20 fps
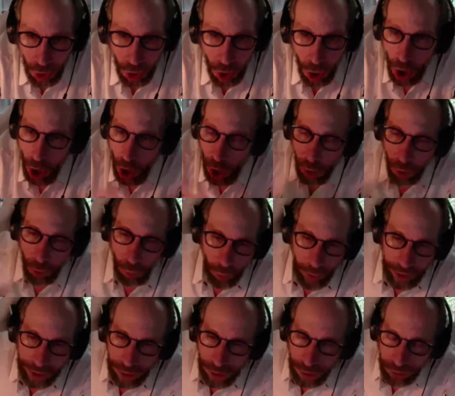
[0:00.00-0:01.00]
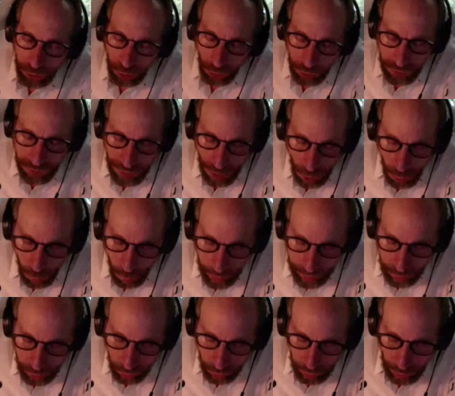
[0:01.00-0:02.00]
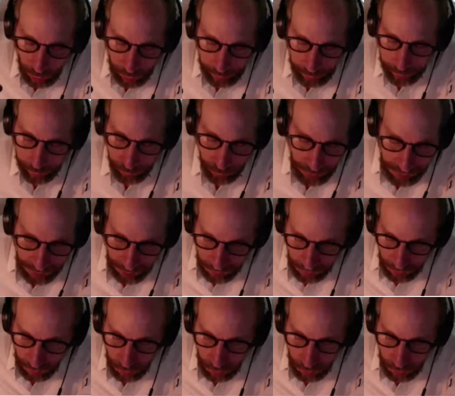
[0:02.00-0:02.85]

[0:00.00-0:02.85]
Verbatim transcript: all we it turns out we turn out physics